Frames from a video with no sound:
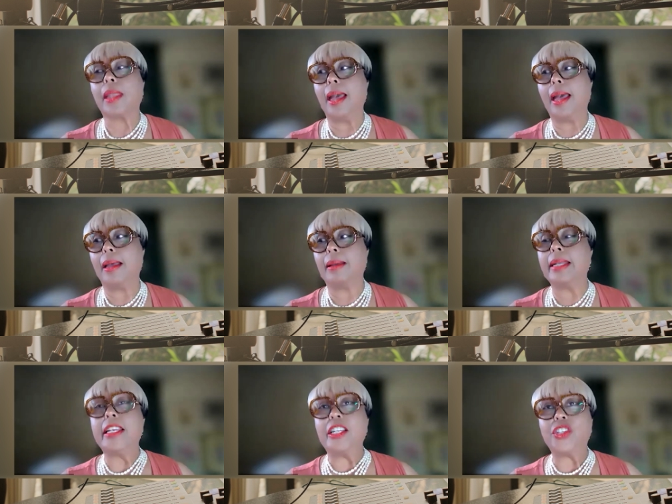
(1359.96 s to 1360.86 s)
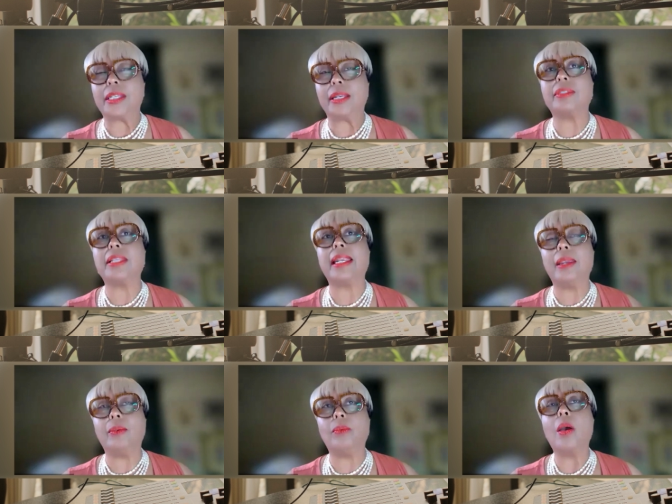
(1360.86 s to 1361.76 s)
uh, initiatives that
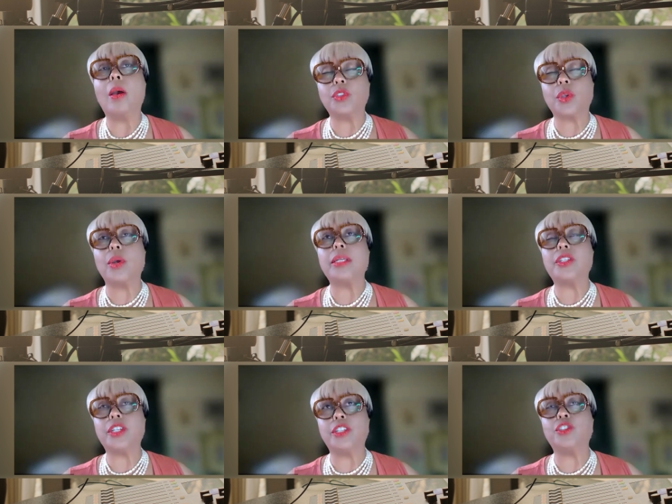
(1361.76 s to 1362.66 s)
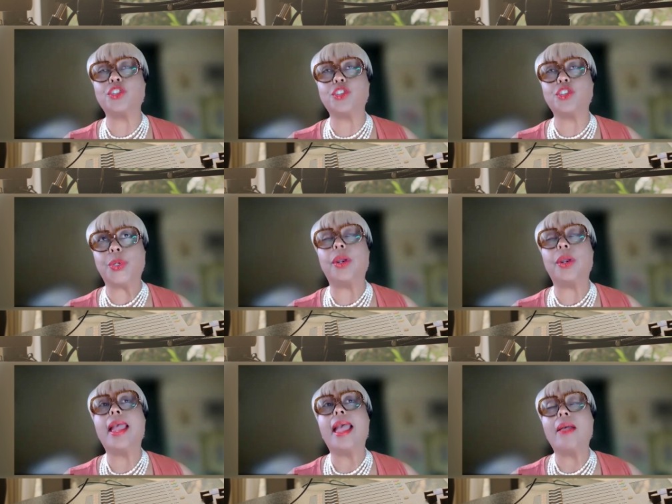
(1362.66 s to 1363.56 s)
he was going to ensure
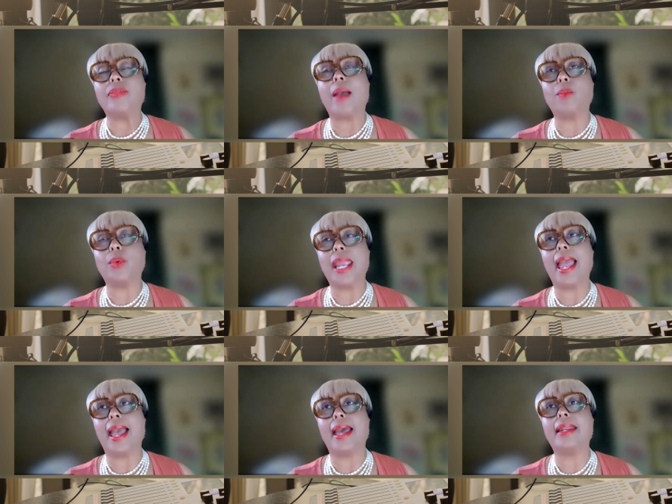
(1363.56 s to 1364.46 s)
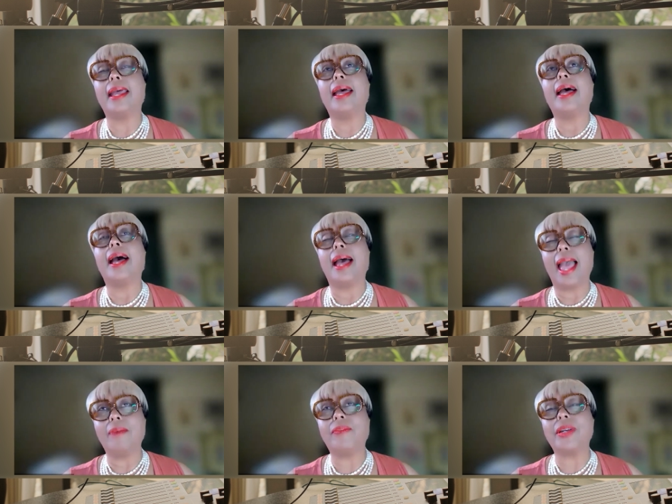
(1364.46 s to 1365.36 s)
that we had uh,
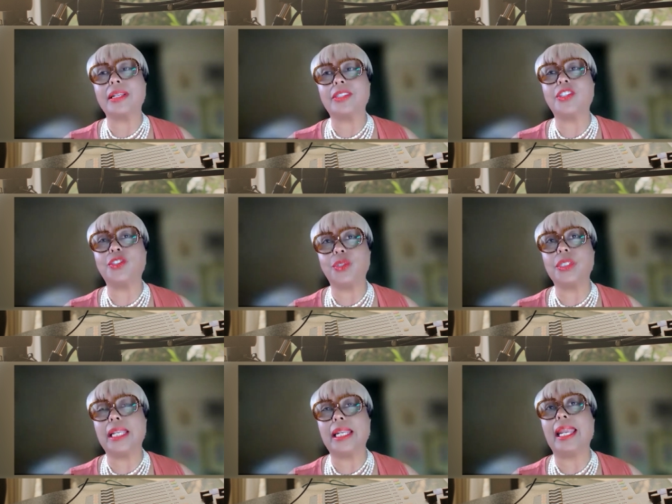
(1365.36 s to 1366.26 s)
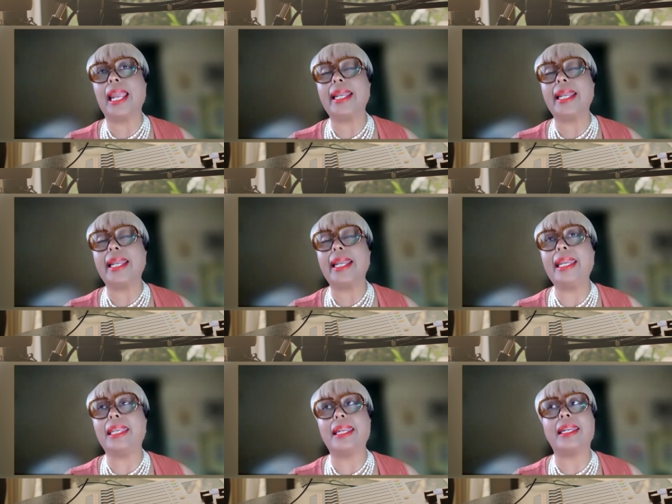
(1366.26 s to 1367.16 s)
africa sister city and he
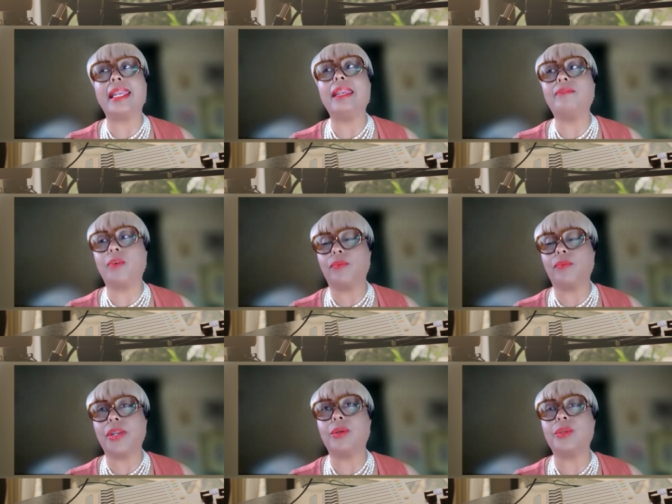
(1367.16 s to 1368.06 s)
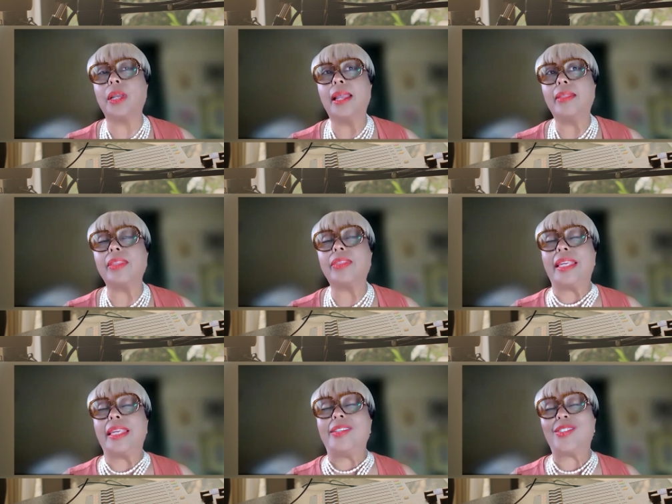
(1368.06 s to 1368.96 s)
did it he fulfilled the
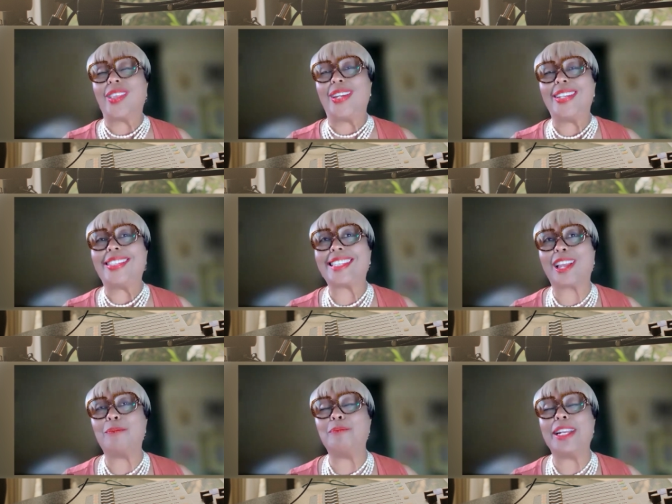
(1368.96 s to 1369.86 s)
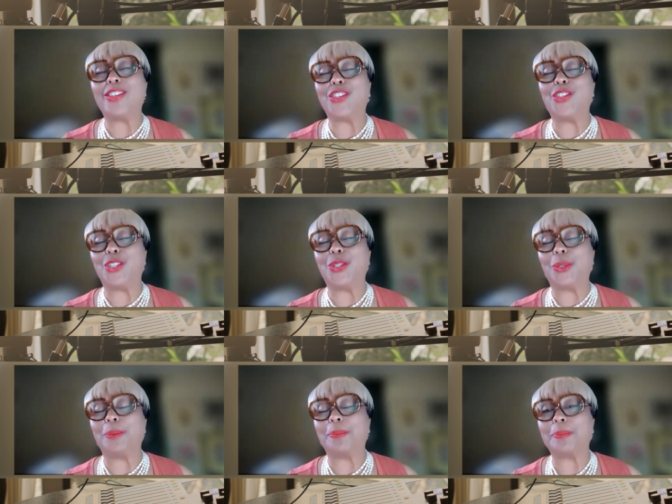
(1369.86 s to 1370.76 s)
things that he's committed to
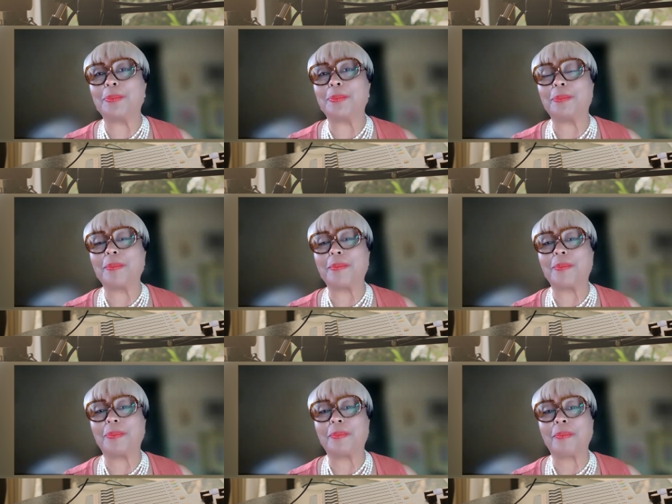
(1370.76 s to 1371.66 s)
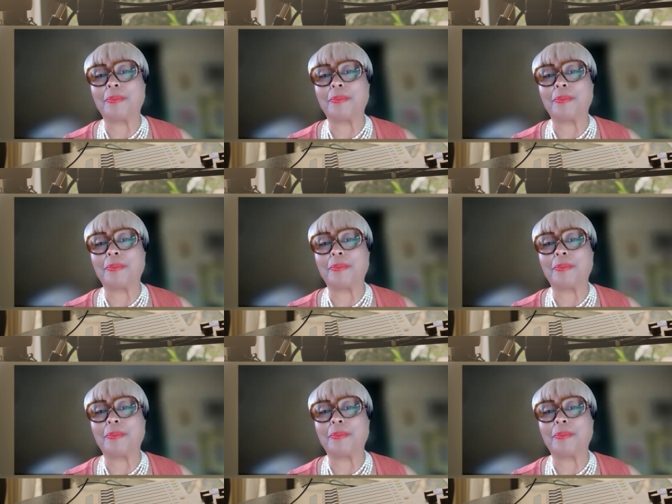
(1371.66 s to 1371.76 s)
do mm-hmm.